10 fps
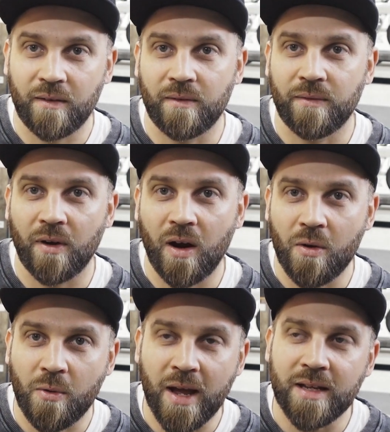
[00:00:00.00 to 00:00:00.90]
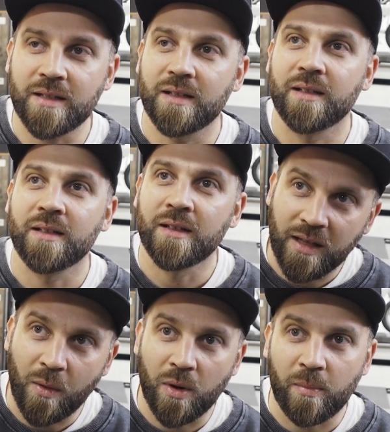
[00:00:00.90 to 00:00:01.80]
for our rent,
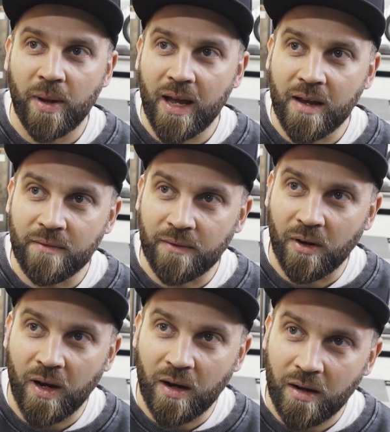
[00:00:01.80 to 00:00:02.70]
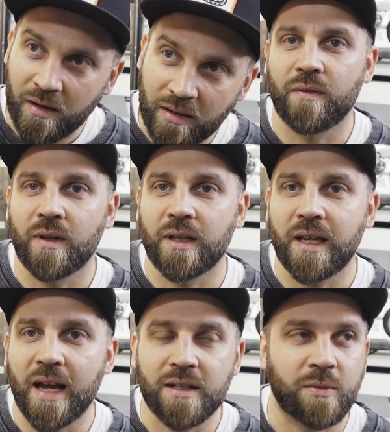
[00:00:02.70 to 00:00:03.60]
they will pay for in
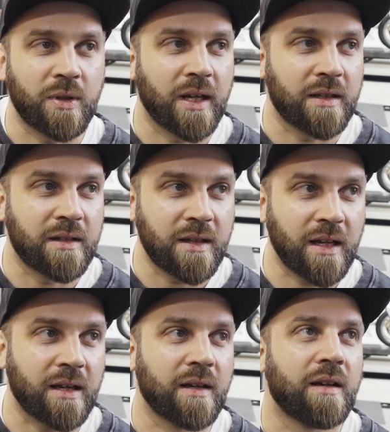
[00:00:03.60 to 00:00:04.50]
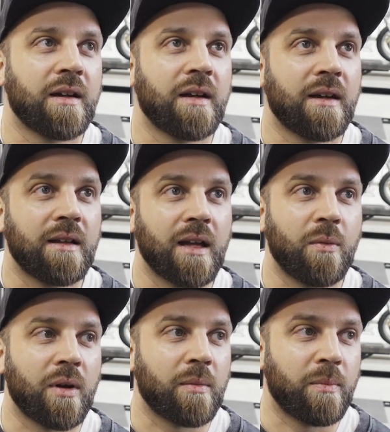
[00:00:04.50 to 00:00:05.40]
case we get sick, they
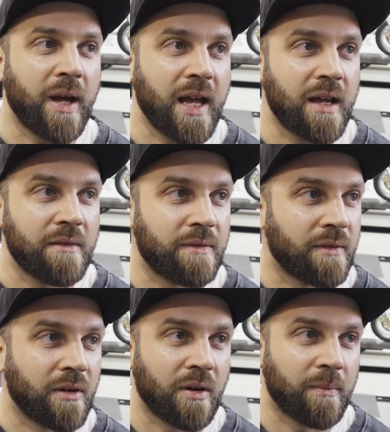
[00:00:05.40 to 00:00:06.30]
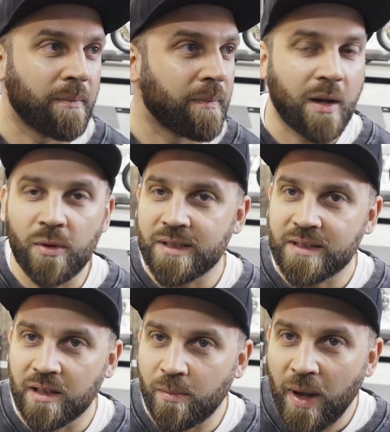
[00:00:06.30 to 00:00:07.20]
will
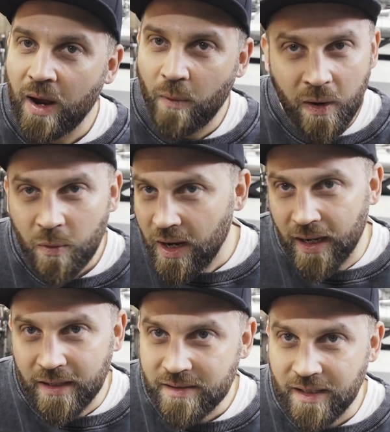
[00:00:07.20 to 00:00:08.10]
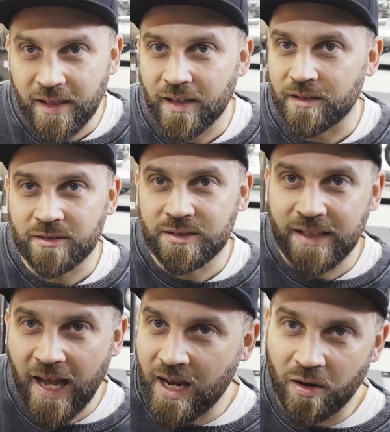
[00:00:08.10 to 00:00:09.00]
still pay when we are sick and
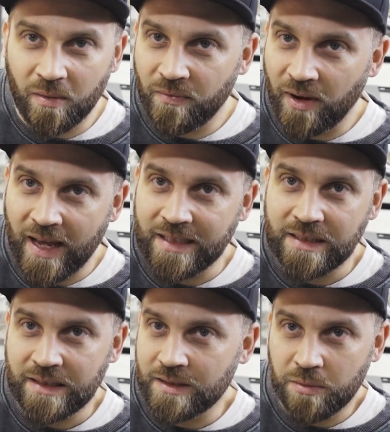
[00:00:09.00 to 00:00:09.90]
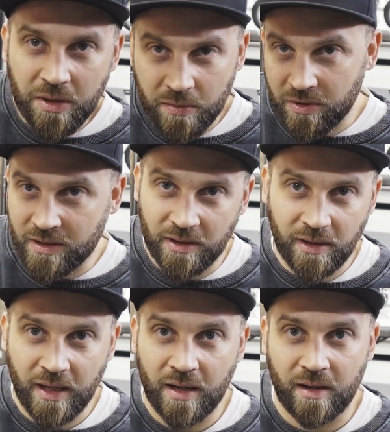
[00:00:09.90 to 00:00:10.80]
stay at home for like 6 weeks, we still
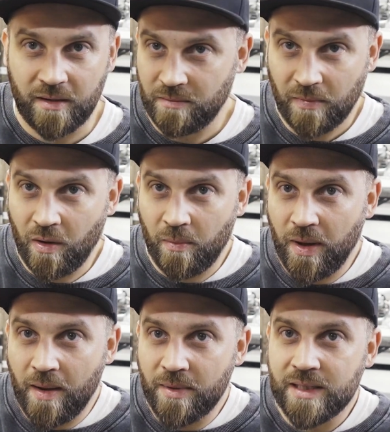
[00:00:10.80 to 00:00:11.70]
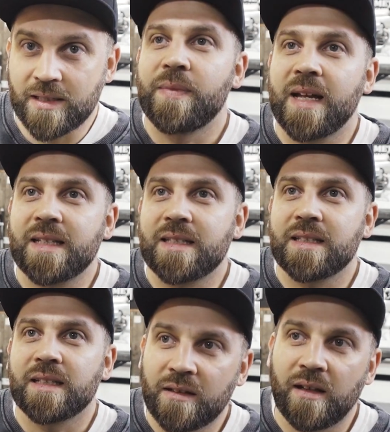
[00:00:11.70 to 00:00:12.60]
get our payments.
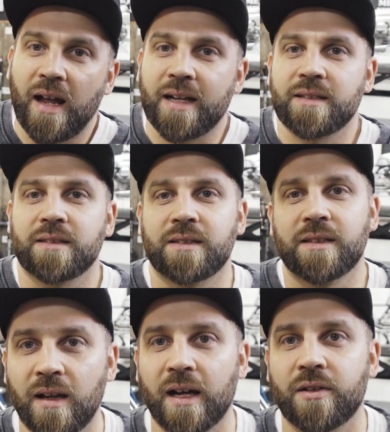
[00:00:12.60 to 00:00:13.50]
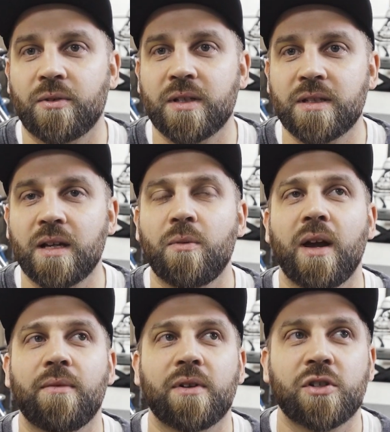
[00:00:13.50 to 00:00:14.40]
That's the luxury thing we
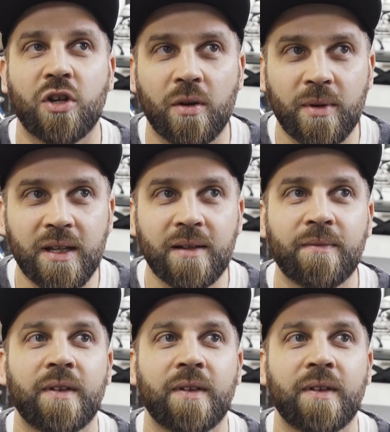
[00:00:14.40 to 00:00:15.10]
have in Germany.